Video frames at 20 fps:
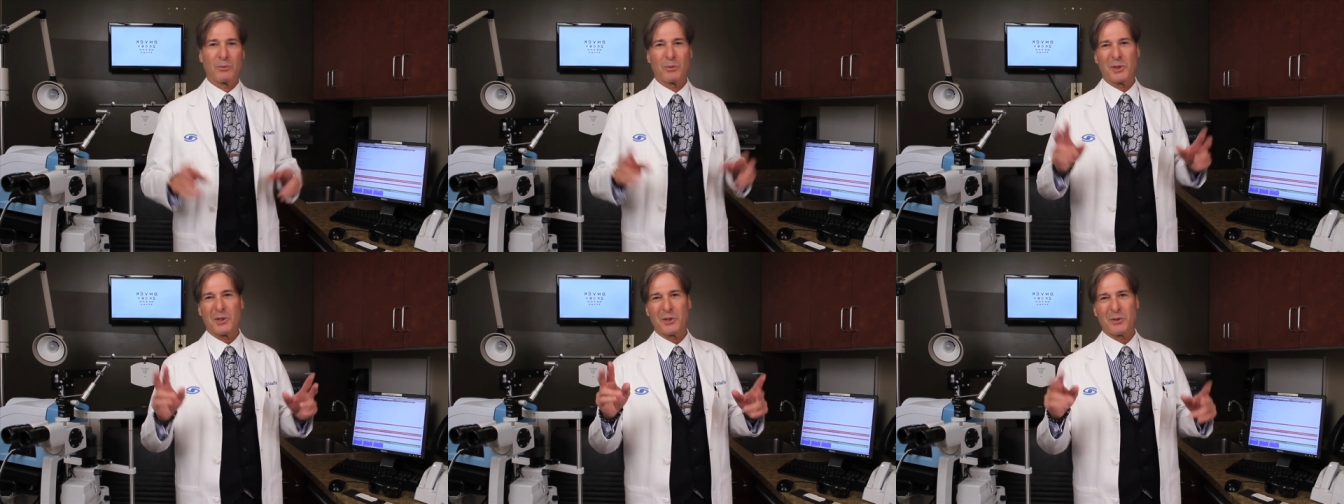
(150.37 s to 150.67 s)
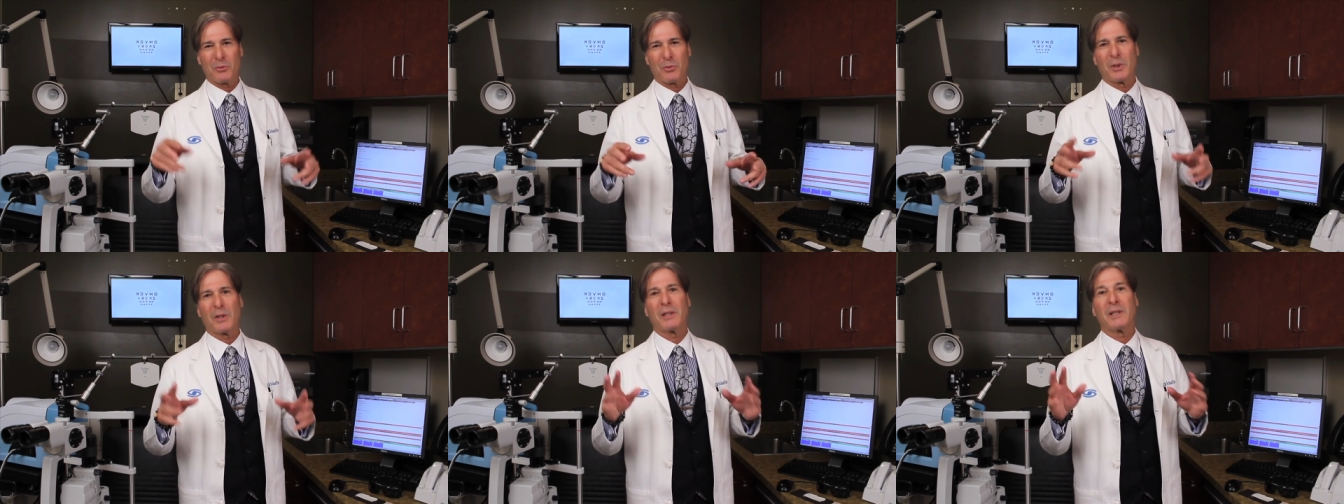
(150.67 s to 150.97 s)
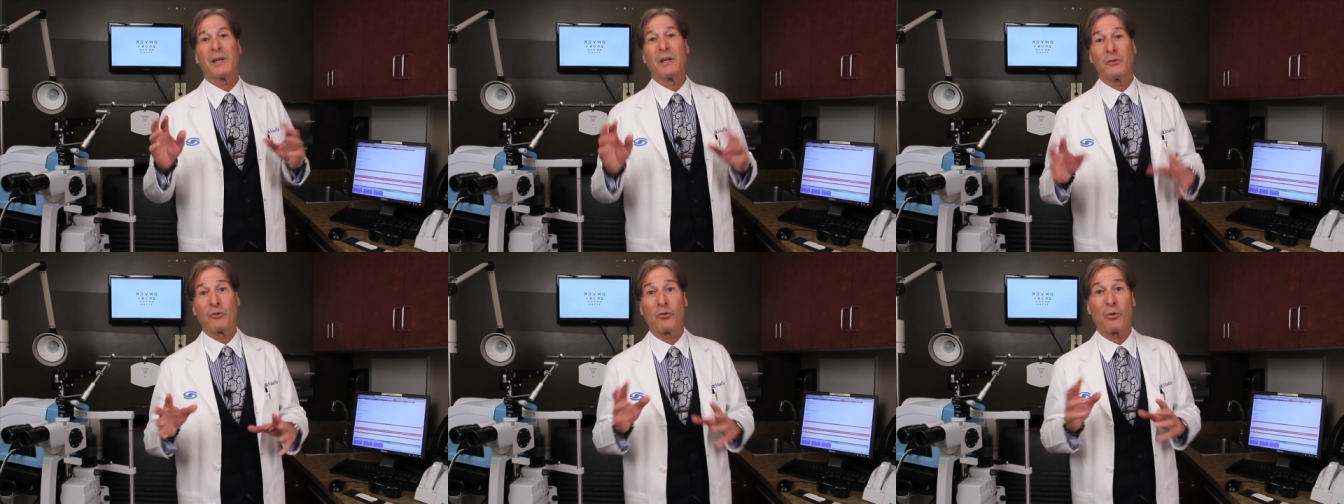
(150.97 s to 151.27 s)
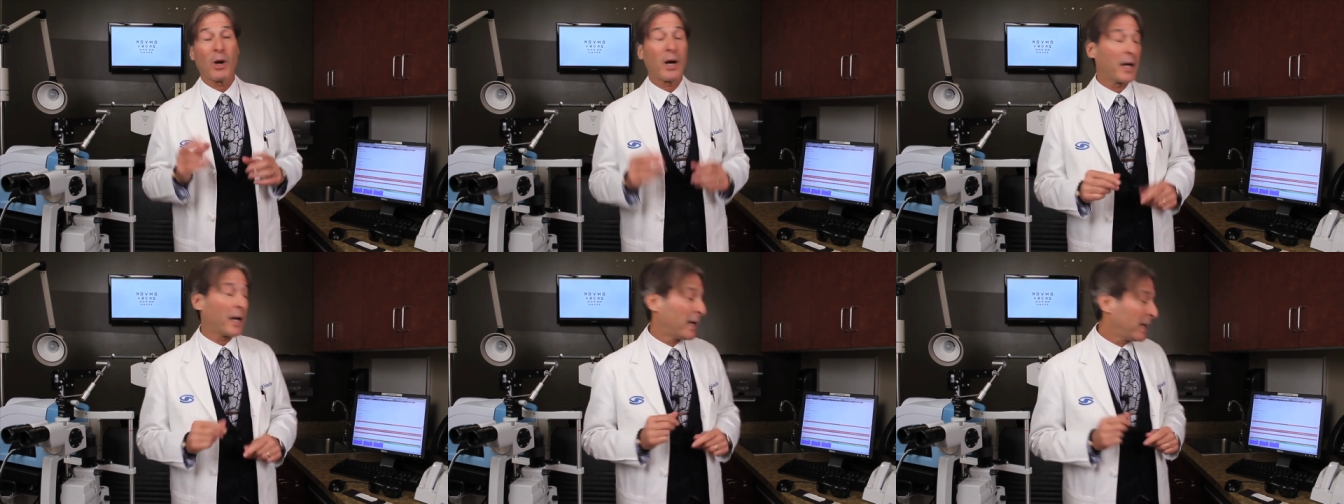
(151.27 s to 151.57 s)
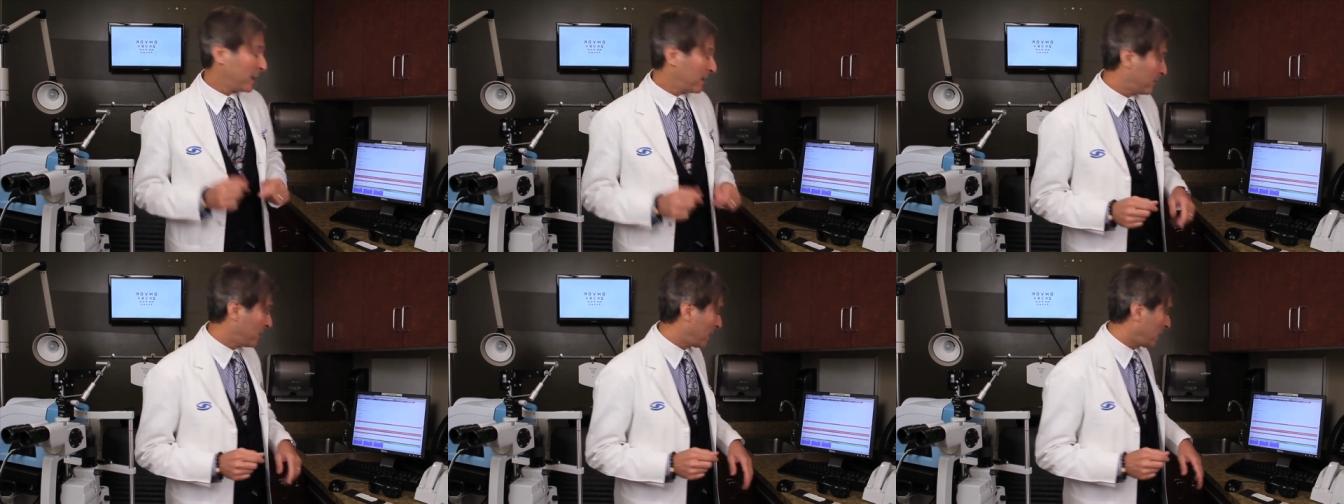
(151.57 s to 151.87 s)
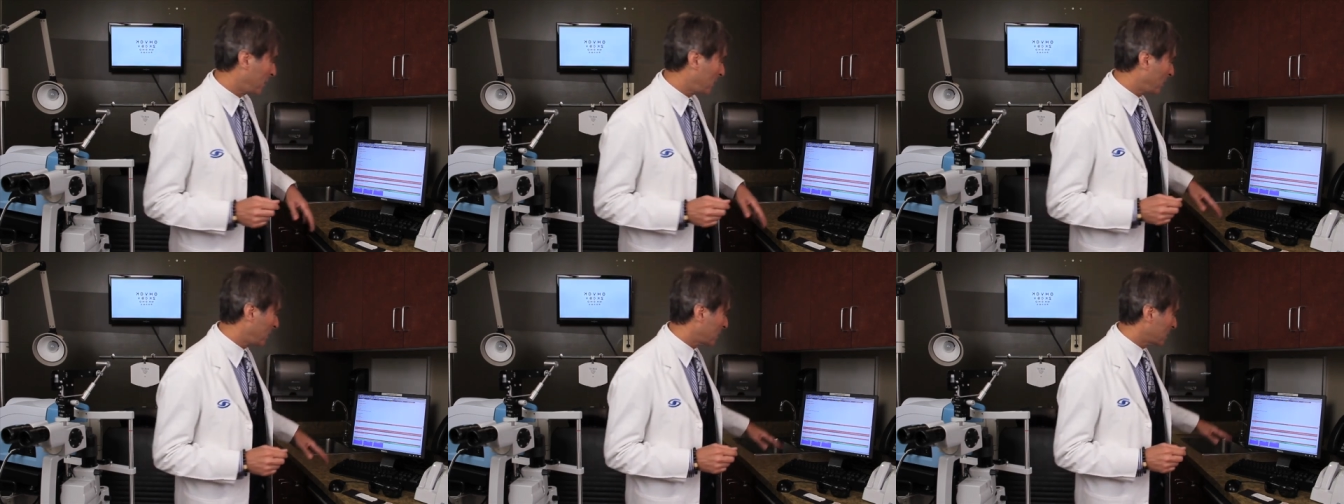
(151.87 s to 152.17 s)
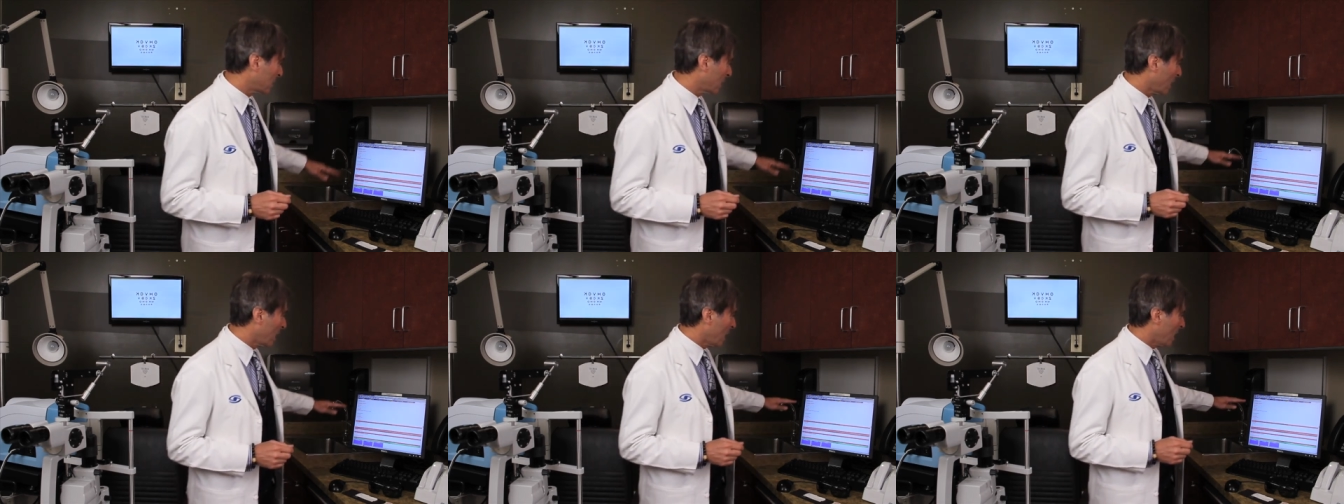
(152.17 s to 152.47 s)
which is really a dry eye
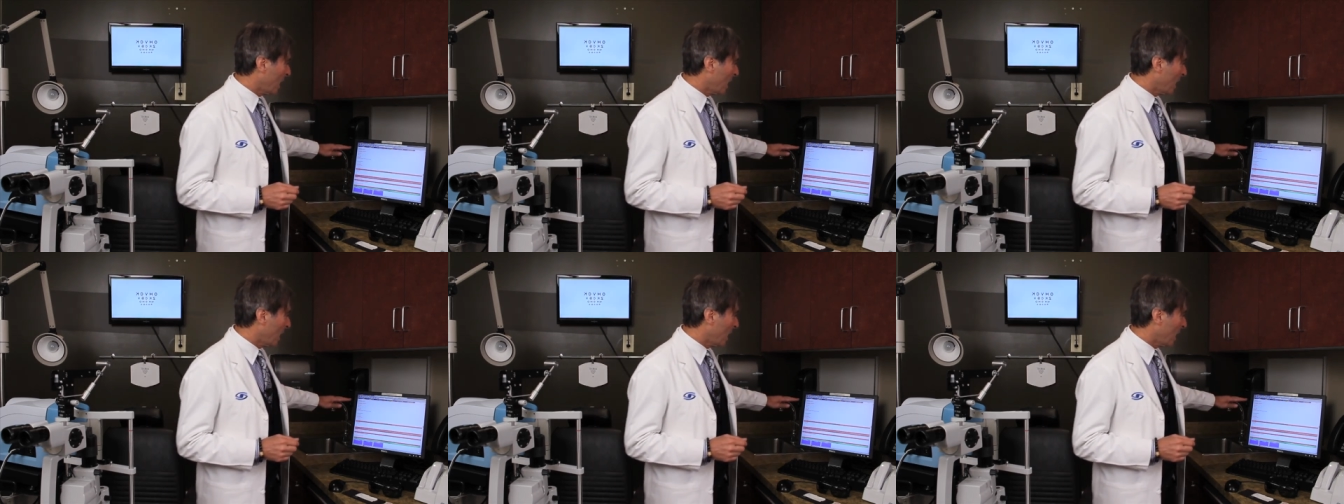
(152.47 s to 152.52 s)
evaluation.